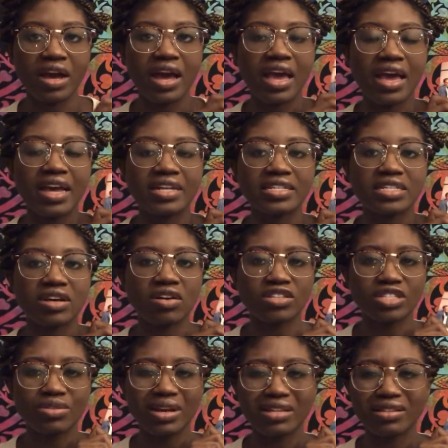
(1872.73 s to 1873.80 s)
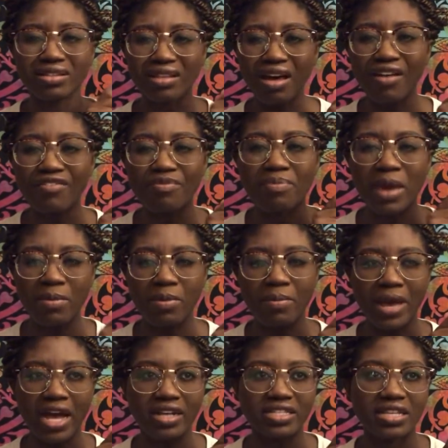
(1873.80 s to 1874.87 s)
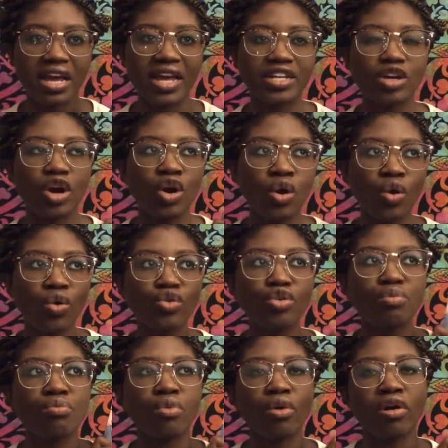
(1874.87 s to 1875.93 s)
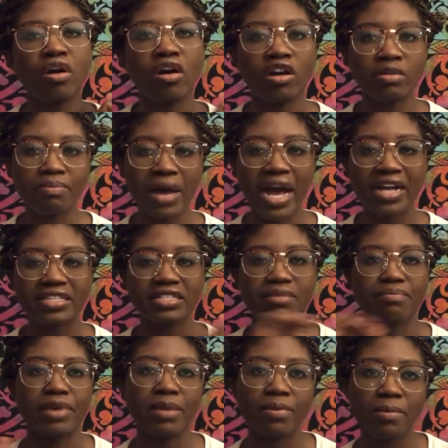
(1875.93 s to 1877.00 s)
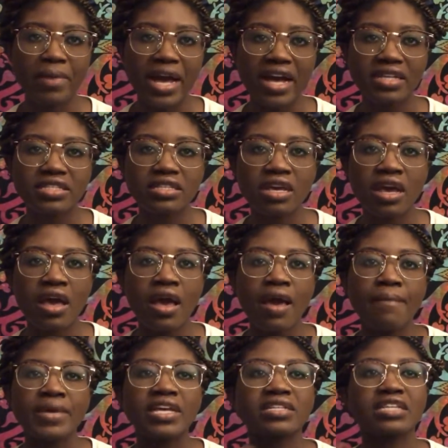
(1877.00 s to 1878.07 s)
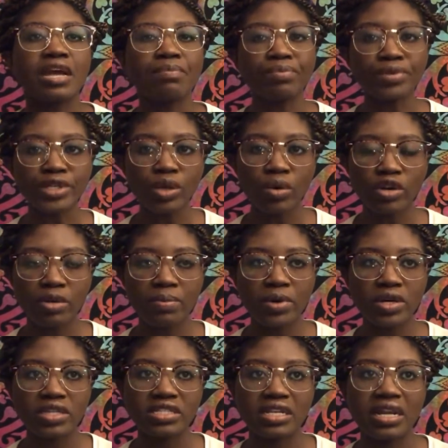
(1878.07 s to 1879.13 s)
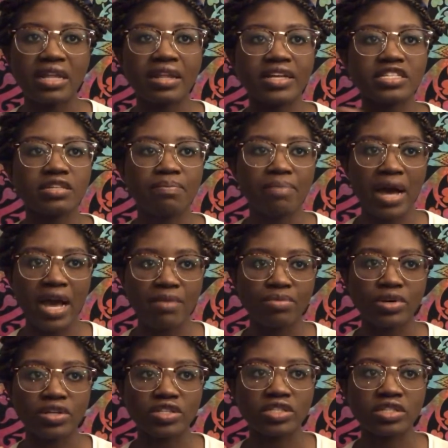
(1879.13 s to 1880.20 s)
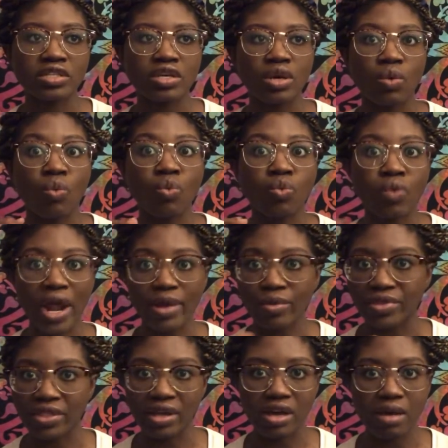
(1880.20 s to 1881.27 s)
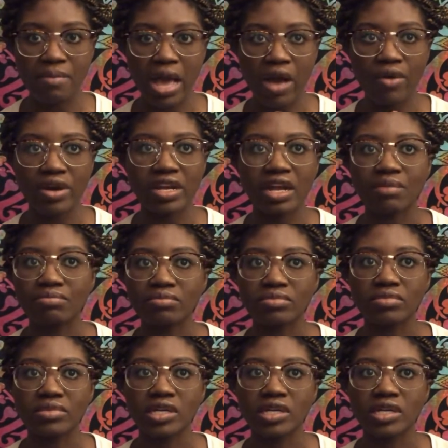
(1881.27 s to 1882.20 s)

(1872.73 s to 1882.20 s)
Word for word: and also i love paperbacks i own more hardbacks than paperbacks because i pre-order books and i like to buy books right when they come out and i'm